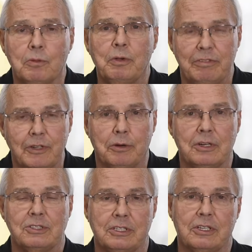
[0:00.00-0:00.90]
we've
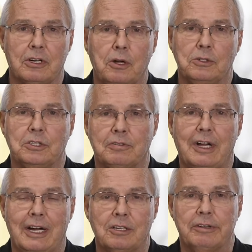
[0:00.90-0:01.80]
noticed that the culture of
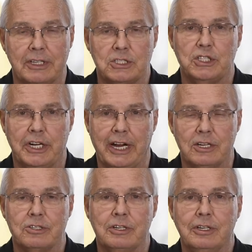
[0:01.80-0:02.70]
concrete has changed.